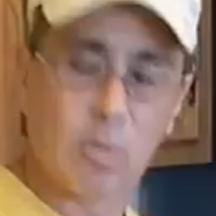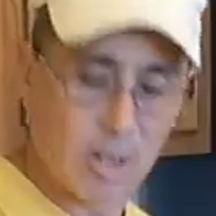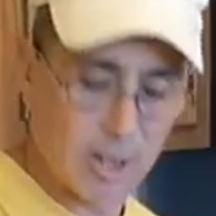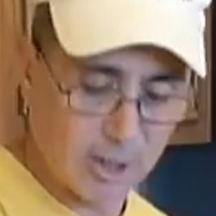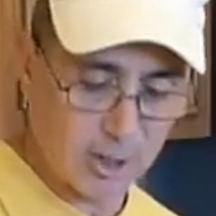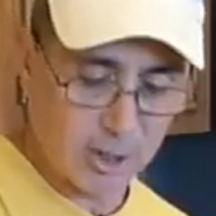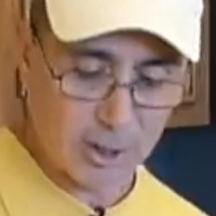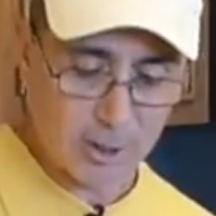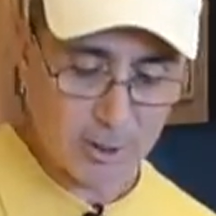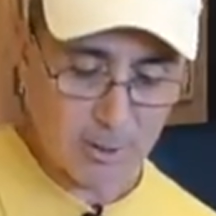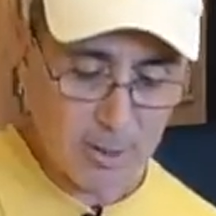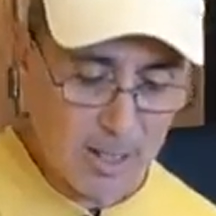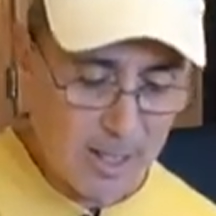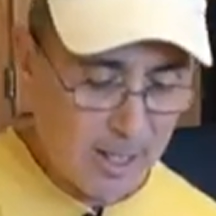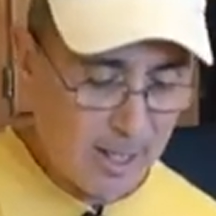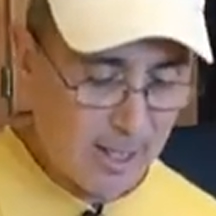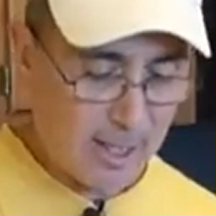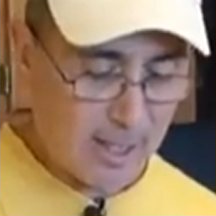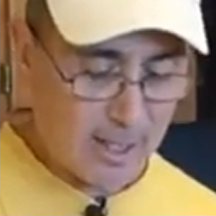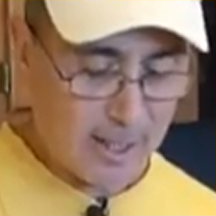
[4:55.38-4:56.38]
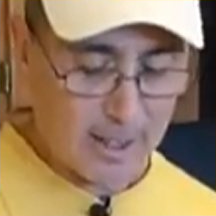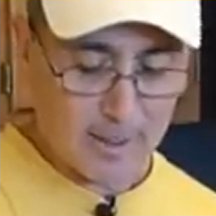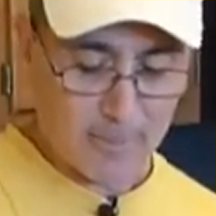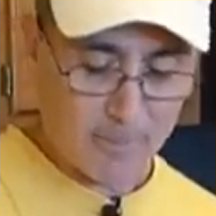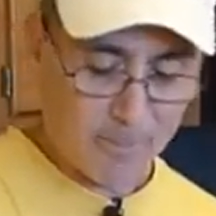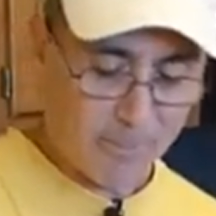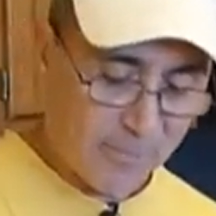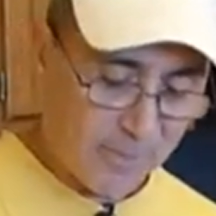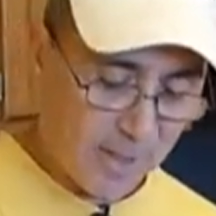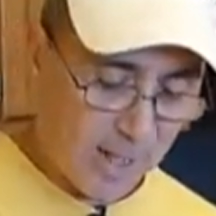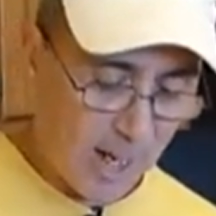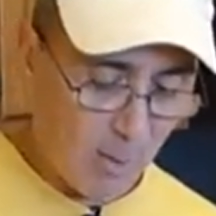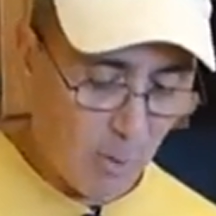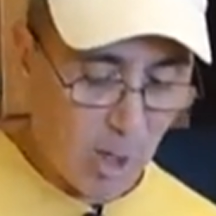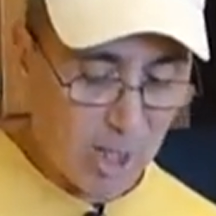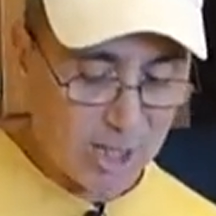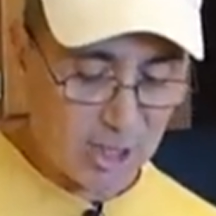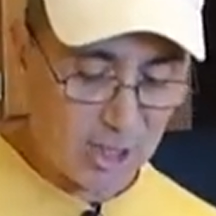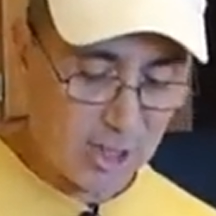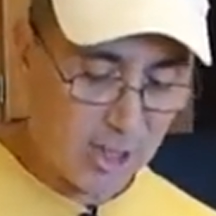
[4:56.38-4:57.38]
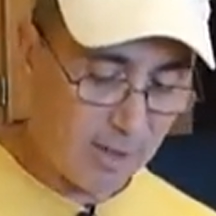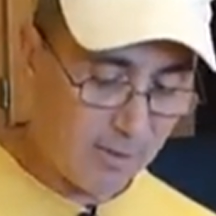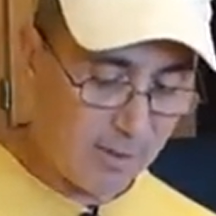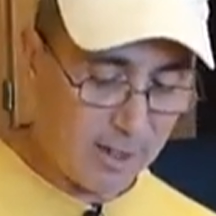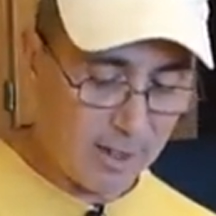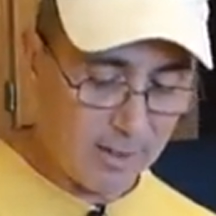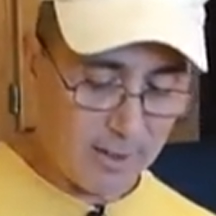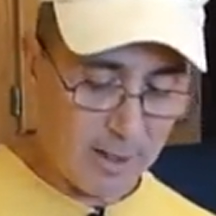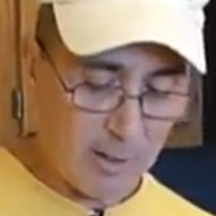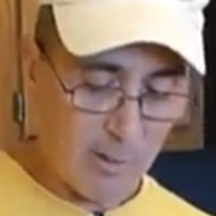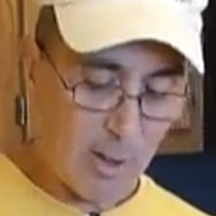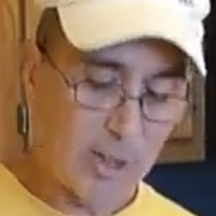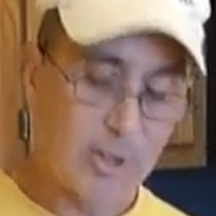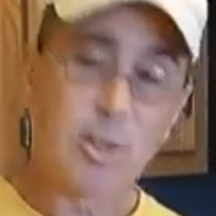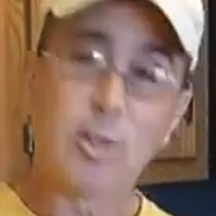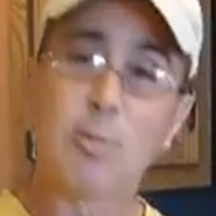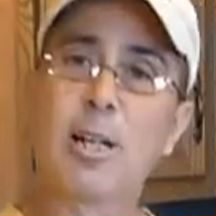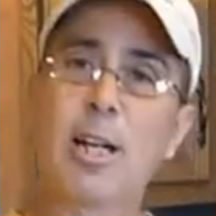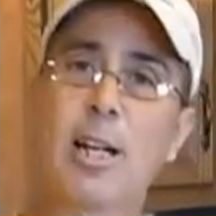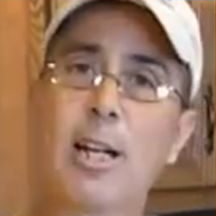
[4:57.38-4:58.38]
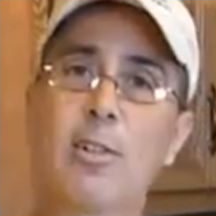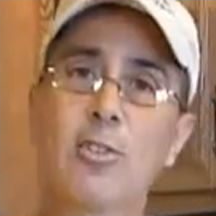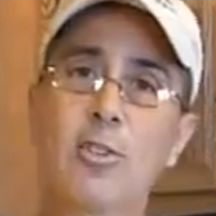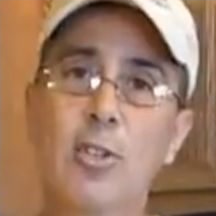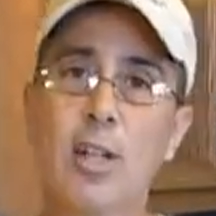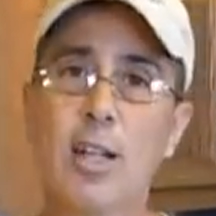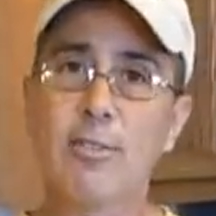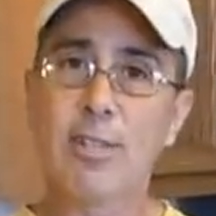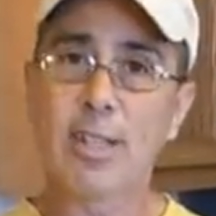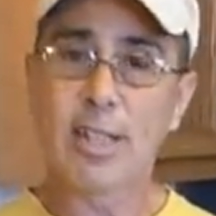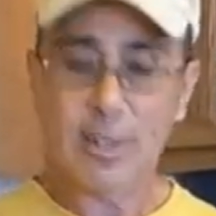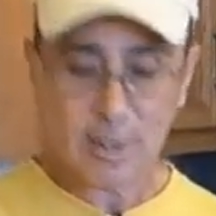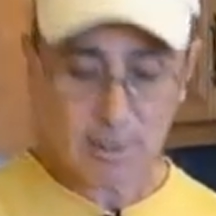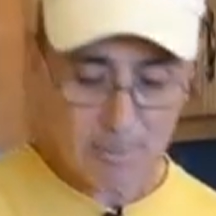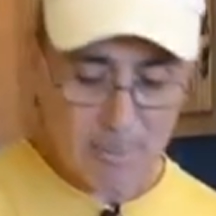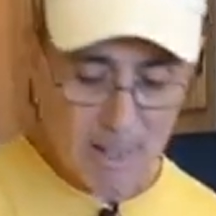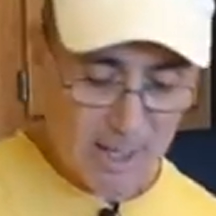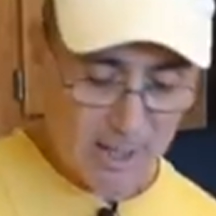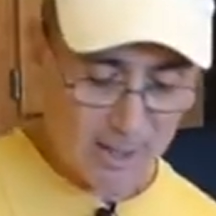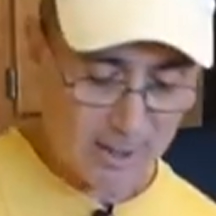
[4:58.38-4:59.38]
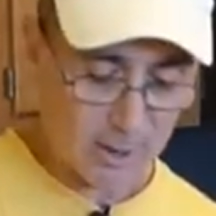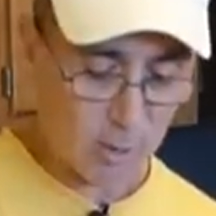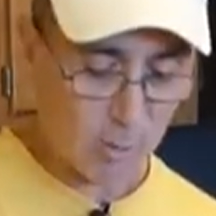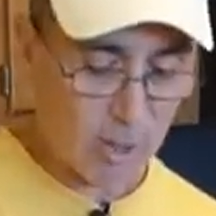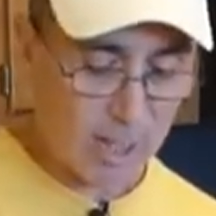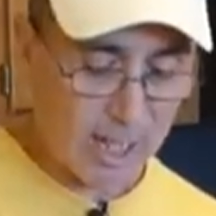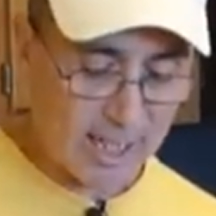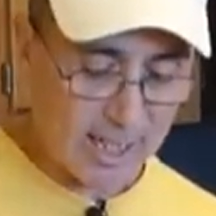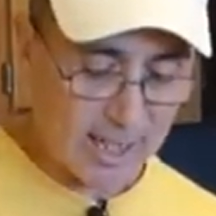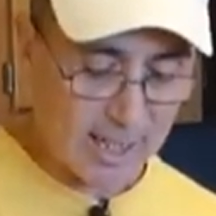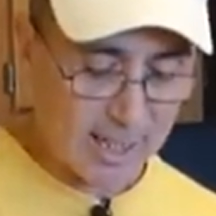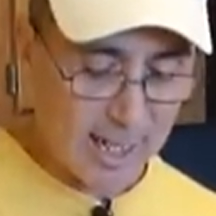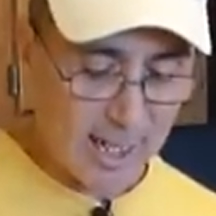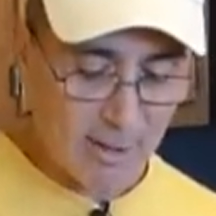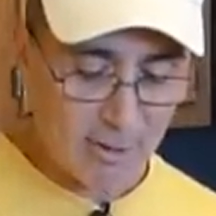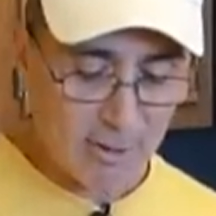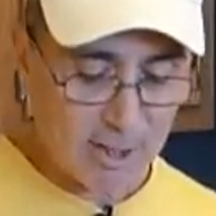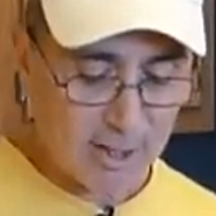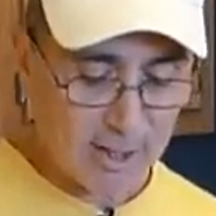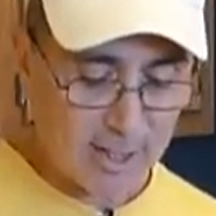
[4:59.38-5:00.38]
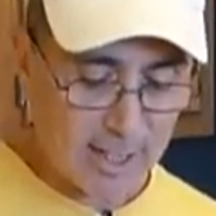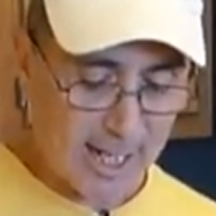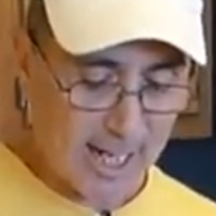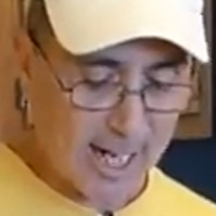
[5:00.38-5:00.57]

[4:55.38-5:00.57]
I want to. Um, I watch TV if I want to, but I also have the other balance where I get out there